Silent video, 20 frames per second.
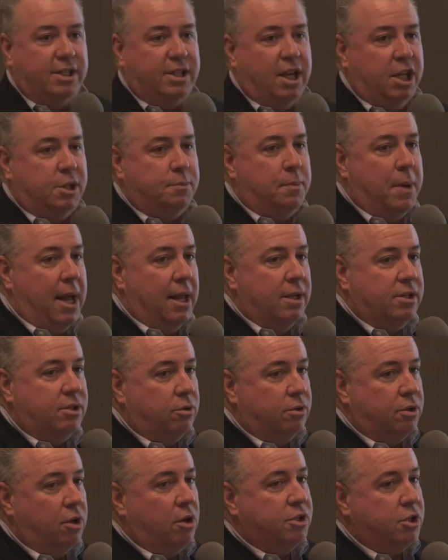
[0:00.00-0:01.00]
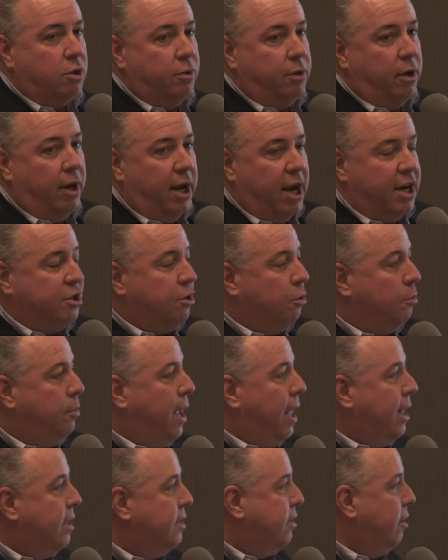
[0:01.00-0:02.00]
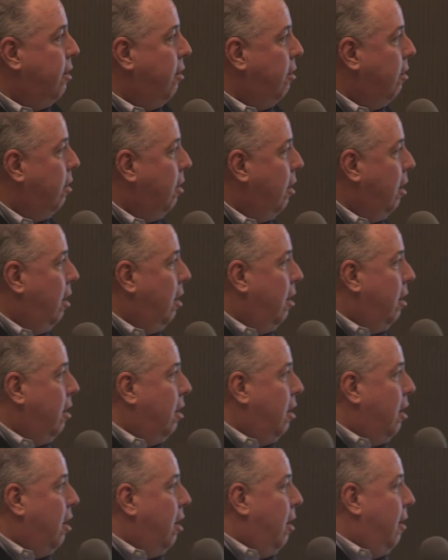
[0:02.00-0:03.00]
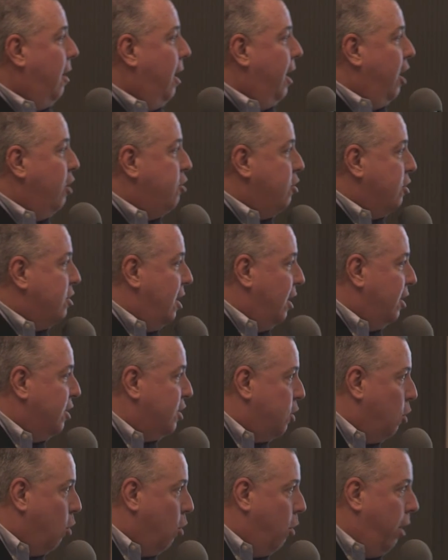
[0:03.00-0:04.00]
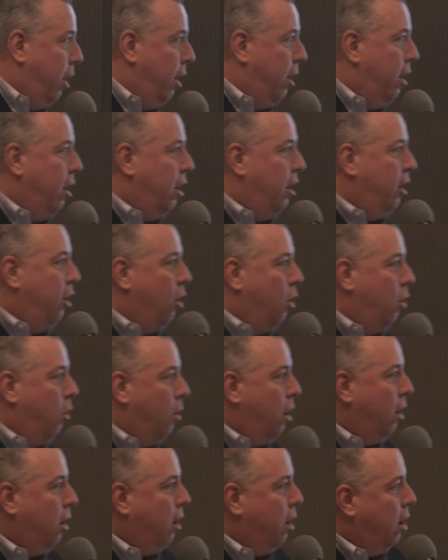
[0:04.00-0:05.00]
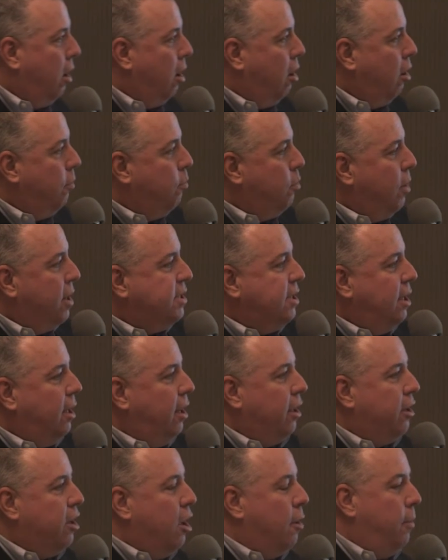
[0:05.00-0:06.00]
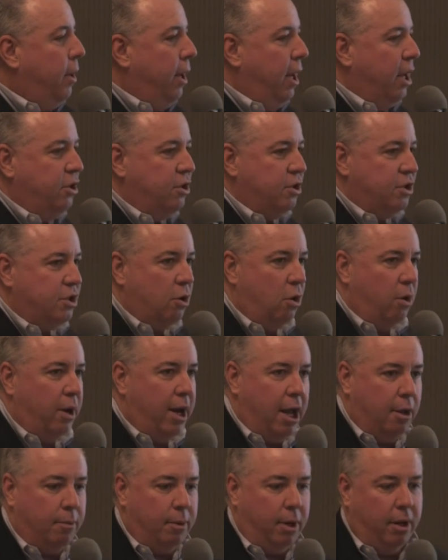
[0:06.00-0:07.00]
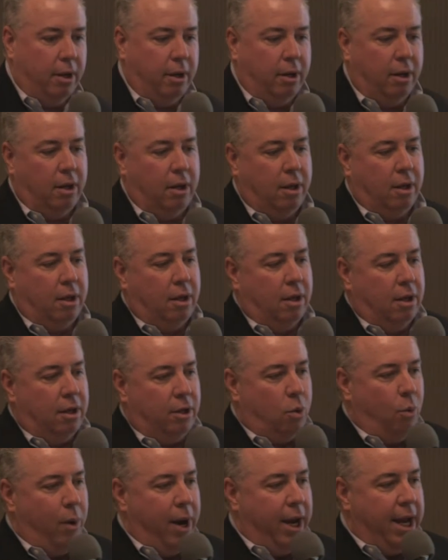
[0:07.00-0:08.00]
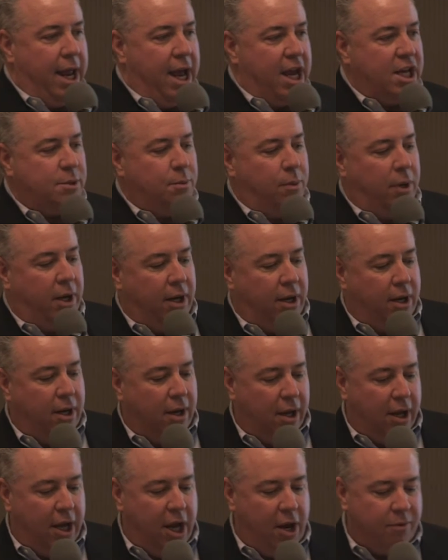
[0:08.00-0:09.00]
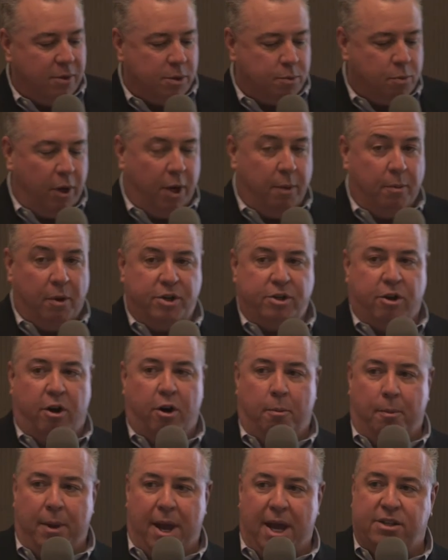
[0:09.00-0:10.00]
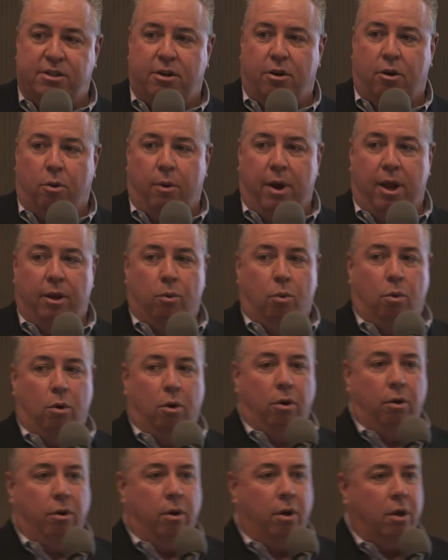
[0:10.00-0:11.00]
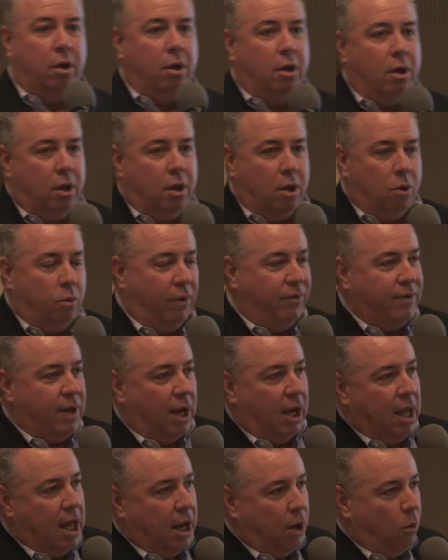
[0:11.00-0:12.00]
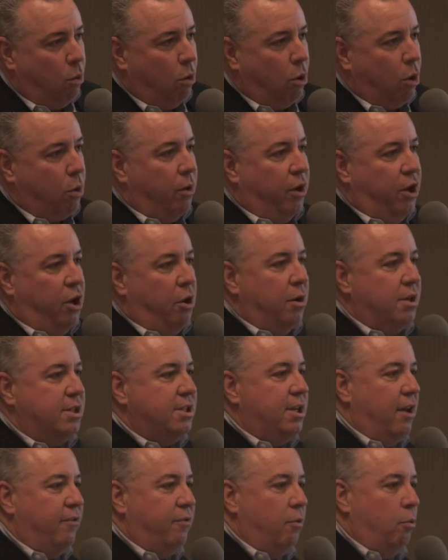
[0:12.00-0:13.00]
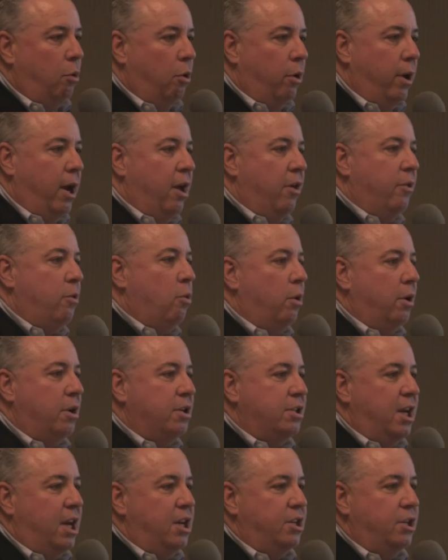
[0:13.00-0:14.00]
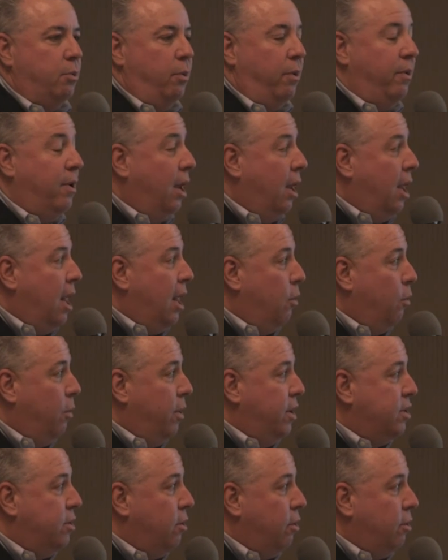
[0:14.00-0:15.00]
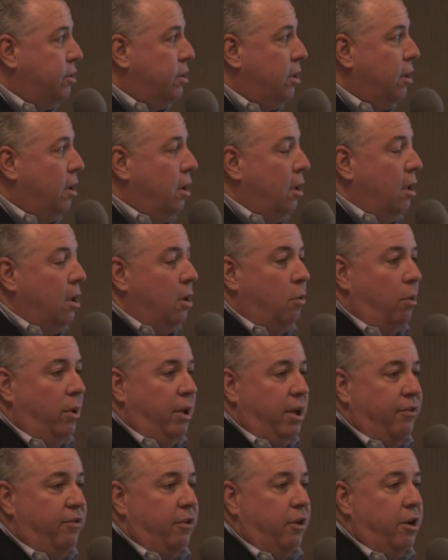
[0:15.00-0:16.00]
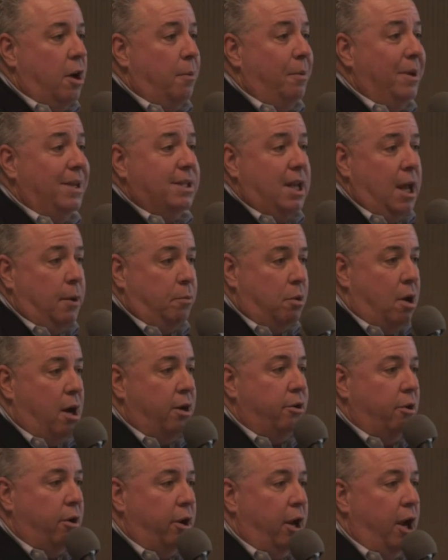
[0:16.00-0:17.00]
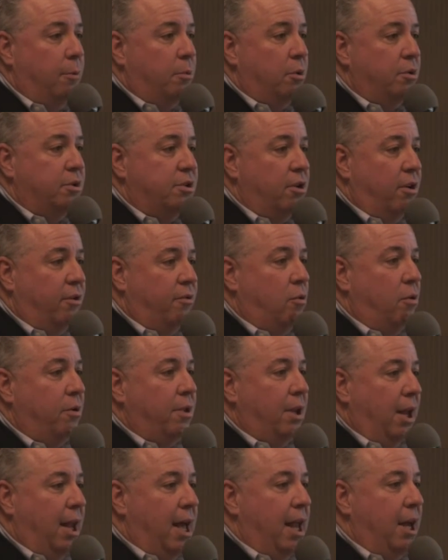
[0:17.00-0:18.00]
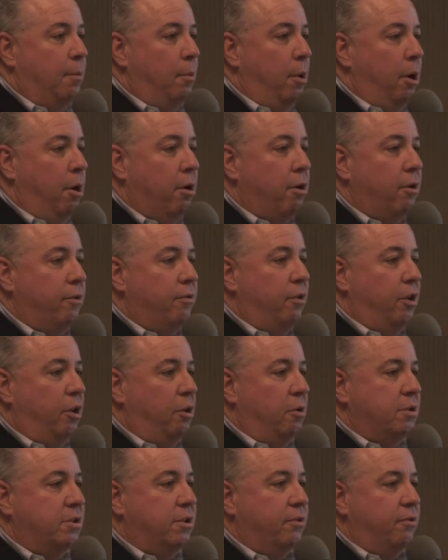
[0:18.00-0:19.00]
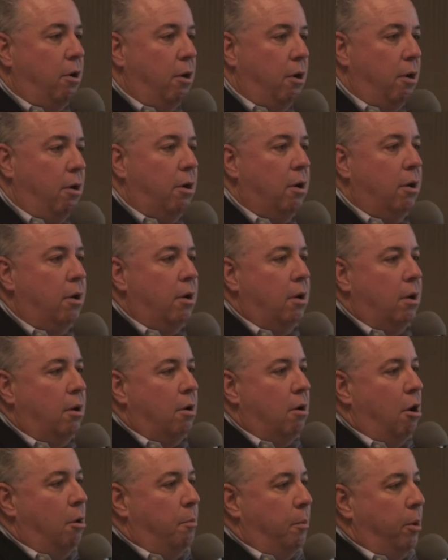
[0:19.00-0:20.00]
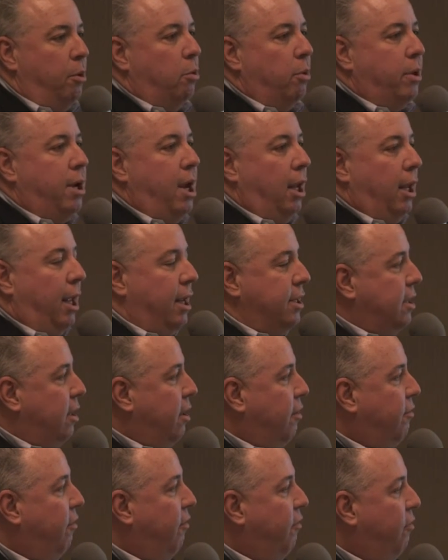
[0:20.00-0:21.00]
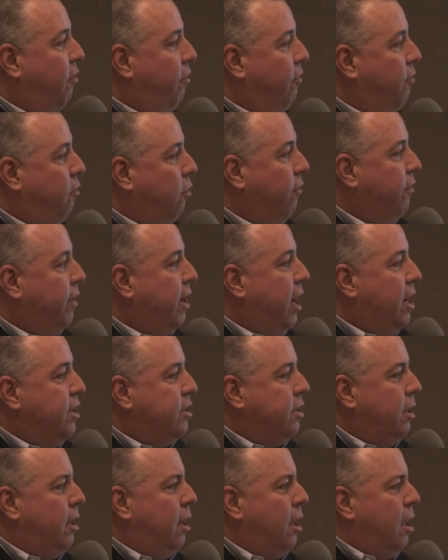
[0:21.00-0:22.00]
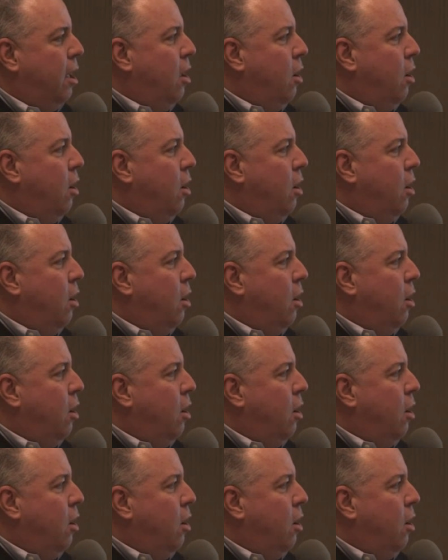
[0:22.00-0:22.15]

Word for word: States patents. There's also international patents there. Uh, an interesting story, you know, our president of the company that just sold Albion, Dwayne Ashmead, uh, he was pretty much our ambassador around the world. We've done a lot of work with UNICEF and World Health Organization. We've done a lot of research with different companies like Procter & Gamble and so forth in Latin America for the use of our, our mineral chelates and different food fortification.